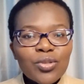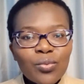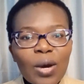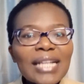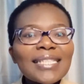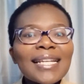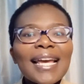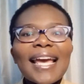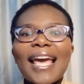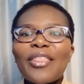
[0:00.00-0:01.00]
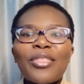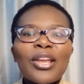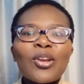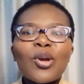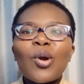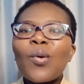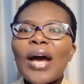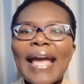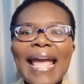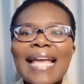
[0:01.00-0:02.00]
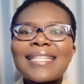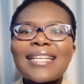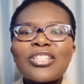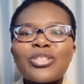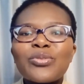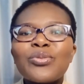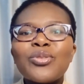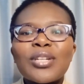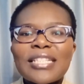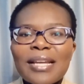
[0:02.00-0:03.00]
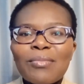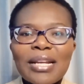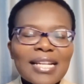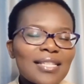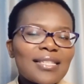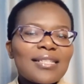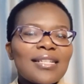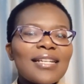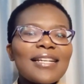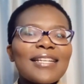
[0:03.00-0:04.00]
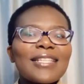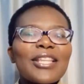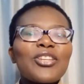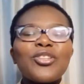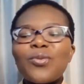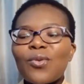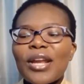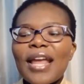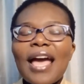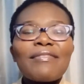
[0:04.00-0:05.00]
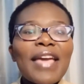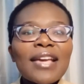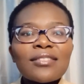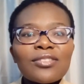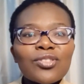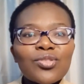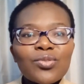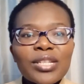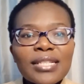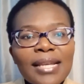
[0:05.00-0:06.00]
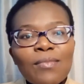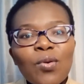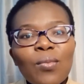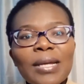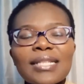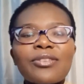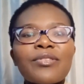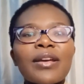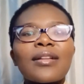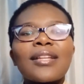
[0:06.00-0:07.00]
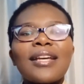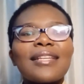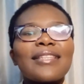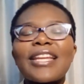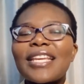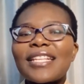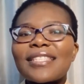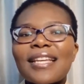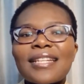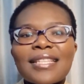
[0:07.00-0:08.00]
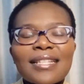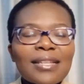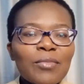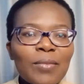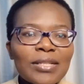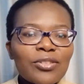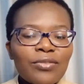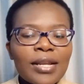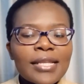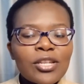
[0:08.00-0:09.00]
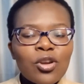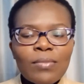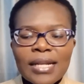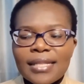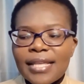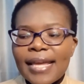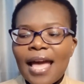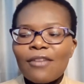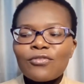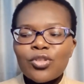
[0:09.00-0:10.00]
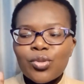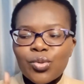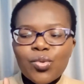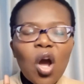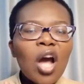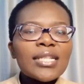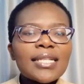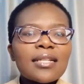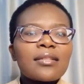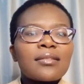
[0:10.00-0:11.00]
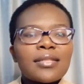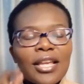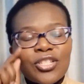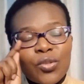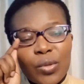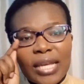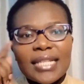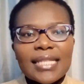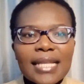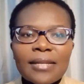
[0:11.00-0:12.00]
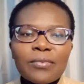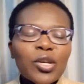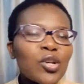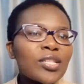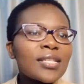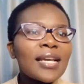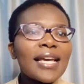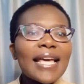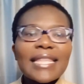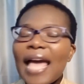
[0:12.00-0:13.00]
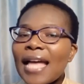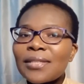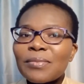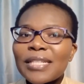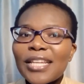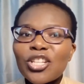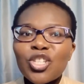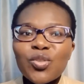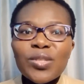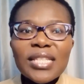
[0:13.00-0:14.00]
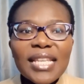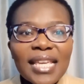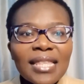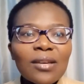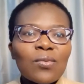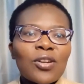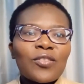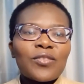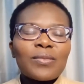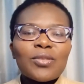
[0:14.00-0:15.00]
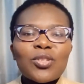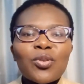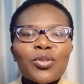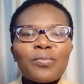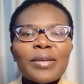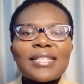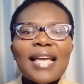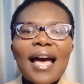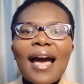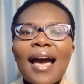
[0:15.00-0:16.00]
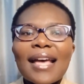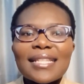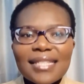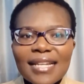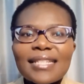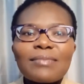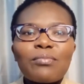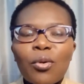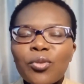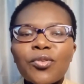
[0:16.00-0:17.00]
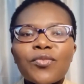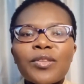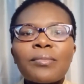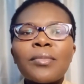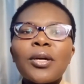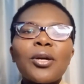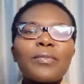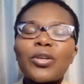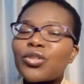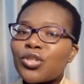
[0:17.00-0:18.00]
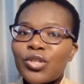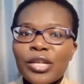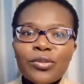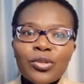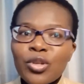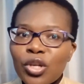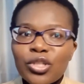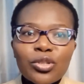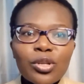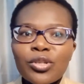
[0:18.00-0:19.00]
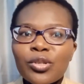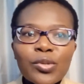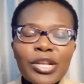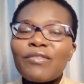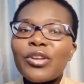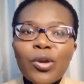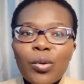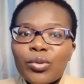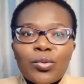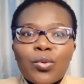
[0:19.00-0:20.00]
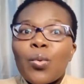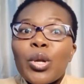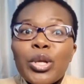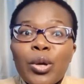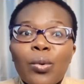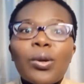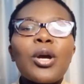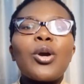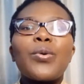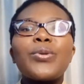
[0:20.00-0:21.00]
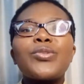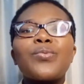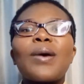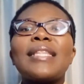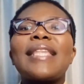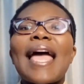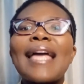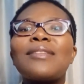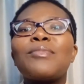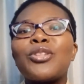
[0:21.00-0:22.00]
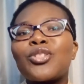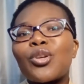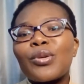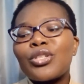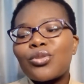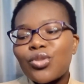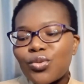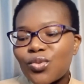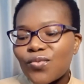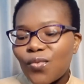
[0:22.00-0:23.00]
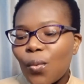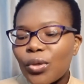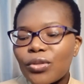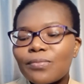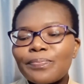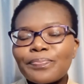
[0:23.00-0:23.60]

you want, and then go ahead and do your demo lesson. Then you're gonna have access to the demo material. Then you can study the demo material. Normally they have 2 articles that you can study, because the admin can choose either one of them. So you better study both of them, because you never know, you won't know which one the admin is going to choose for you.